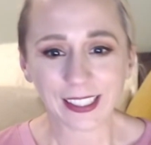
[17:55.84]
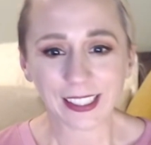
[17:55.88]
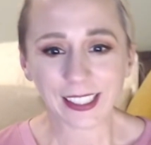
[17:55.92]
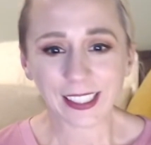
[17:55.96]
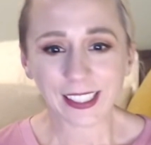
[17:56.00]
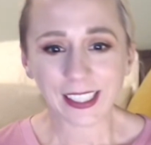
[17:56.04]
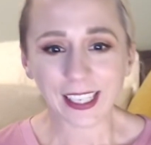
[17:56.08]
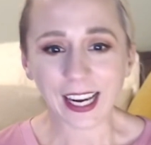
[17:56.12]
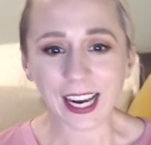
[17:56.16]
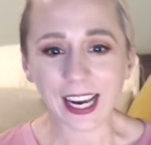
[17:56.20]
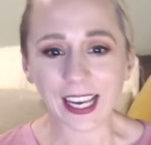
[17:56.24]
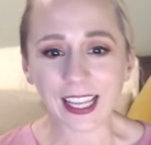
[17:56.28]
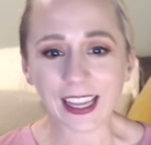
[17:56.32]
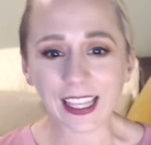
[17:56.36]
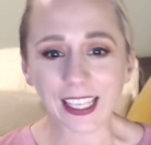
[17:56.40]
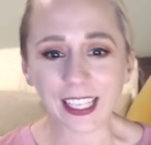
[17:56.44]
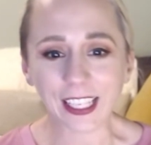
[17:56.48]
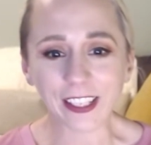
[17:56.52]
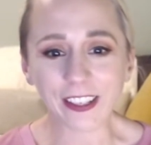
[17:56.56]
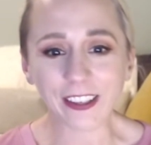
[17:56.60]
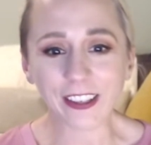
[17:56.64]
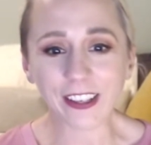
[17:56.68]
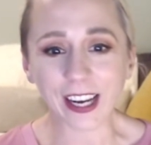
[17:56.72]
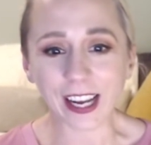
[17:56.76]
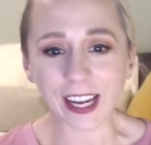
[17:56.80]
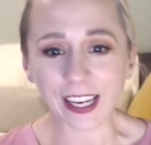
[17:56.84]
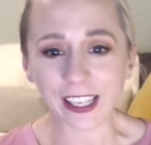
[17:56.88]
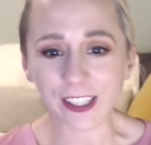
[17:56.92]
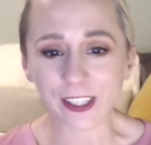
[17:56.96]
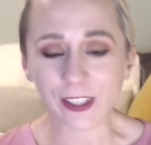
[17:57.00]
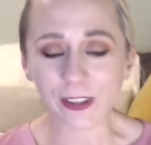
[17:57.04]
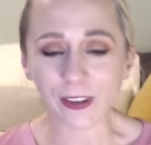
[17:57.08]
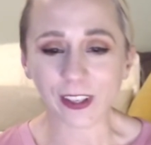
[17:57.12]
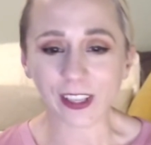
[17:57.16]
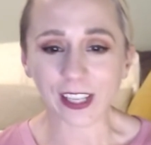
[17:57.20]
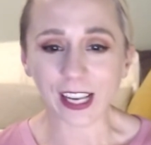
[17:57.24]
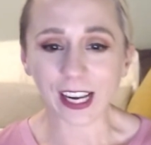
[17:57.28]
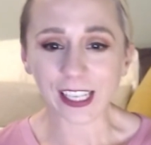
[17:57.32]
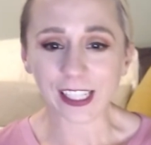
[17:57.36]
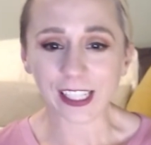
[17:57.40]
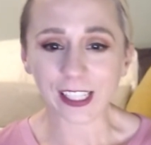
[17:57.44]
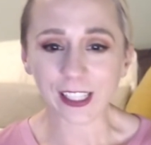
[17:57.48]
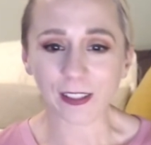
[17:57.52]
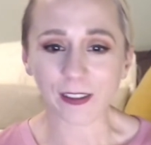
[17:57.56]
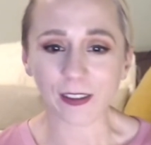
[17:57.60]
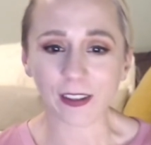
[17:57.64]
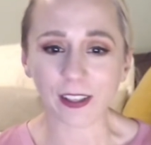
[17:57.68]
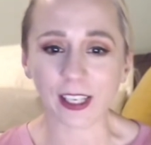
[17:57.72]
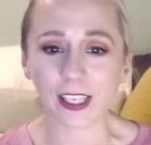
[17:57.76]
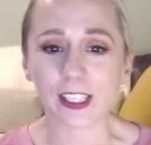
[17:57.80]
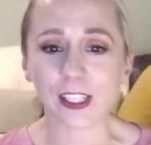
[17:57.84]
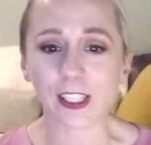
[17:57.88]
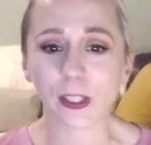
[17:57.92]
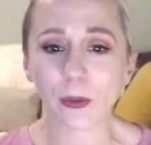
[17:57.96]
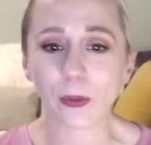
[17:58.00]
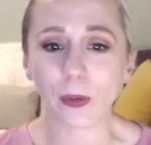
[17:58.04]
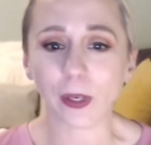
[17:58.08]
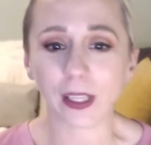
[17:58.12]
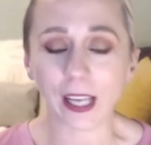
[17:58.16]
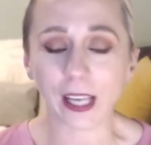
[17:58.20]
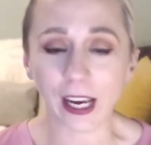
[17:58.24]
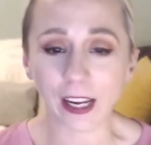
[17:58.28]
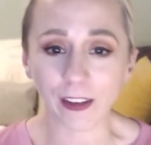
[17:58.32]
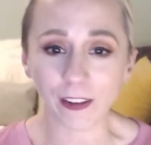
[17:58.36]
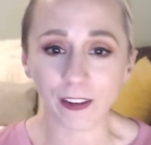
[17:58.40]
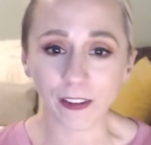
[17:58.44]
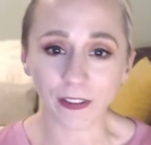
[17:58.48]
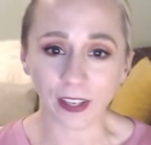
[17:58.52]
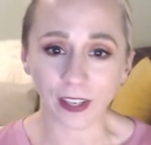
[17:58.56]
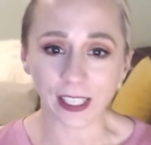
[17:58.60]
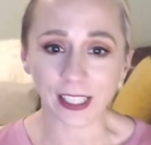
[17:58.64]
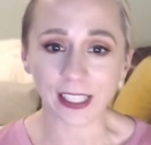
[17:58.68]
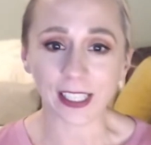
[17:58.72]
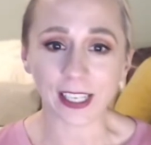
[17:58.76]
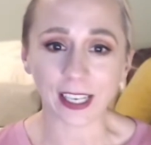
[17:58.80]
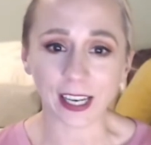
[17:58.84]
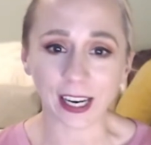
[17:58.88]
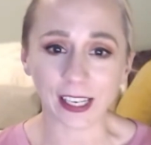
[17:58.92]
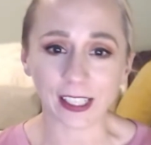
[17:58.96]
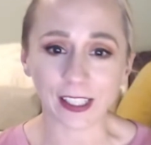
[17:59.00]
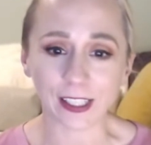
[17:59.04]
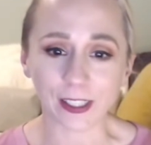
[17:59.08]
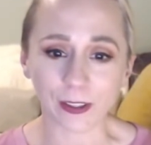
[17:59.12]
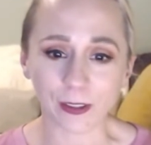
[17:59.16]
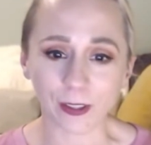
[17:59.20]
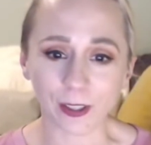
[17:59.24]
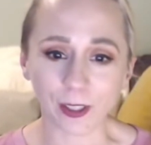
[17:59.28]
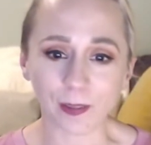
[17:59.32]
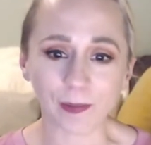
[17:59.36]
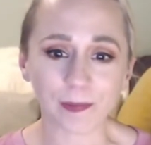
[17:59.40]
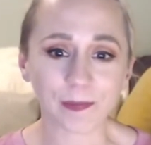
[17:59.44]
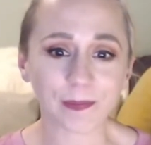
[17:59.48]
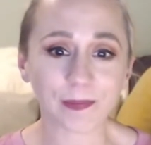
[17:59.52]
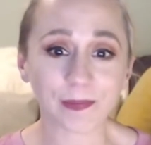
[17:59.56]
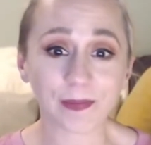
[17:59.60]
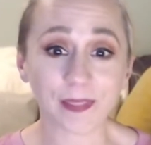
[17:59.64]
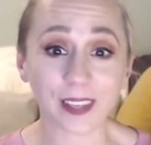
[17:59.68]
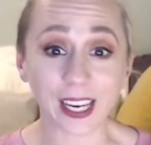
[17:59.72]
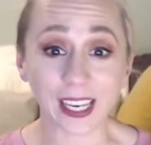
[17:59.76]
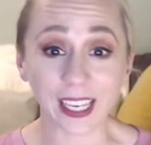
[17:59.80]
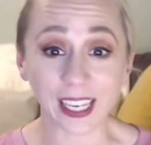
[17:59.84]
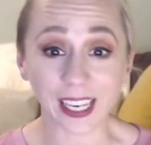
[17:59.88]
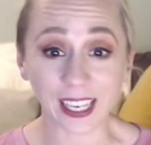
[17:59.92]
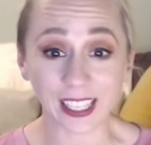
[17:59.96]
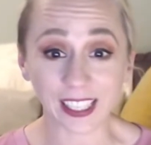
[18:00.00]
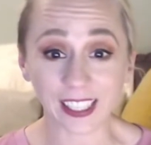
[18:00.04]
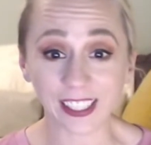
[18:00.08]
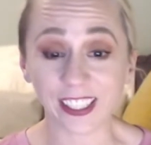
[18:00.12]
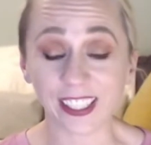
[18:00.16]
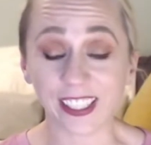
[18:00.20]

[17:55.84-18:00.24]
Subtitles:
I think you got into a lot of fights at high school. I actually